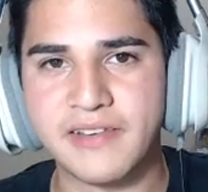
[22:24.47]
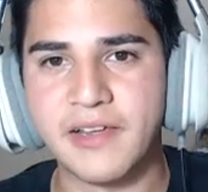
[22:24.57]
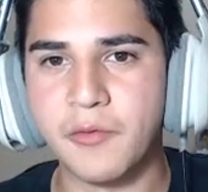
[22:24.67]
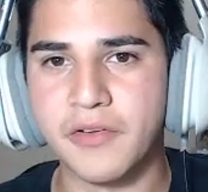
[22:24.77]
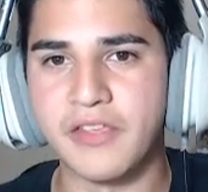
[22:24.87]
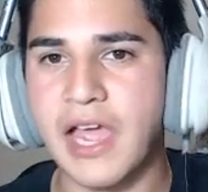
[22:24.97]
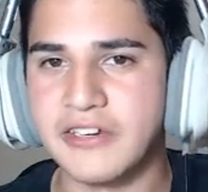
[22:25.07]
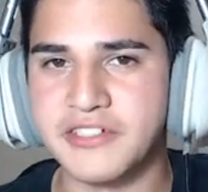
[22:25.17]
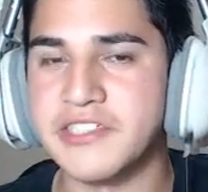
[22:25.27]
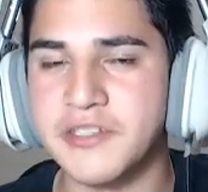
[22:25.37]
it was
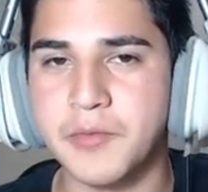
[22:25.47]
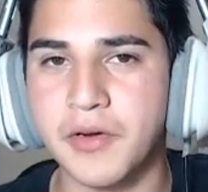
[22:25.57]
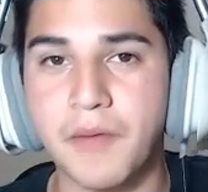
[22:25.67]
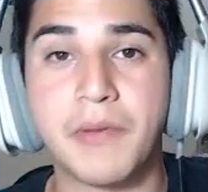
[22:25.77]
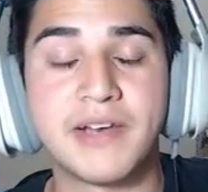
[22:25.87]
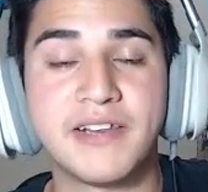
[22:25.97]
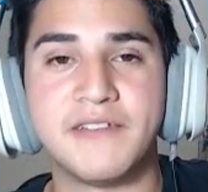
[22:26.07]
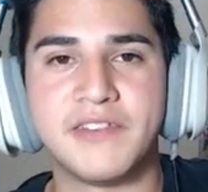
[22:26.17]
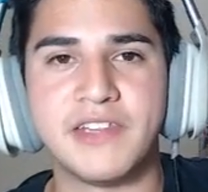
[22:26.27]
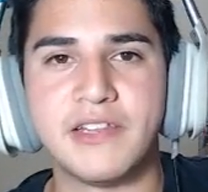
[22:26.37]
actually super competitive
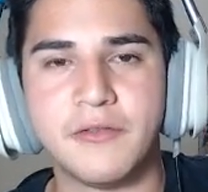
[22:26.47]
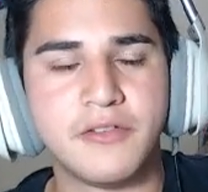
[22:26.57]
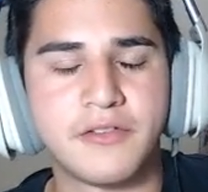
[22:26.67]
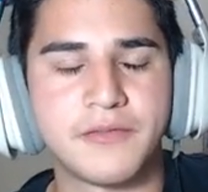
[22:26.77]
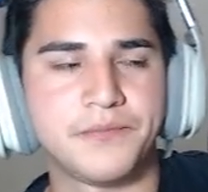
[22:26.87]
to use.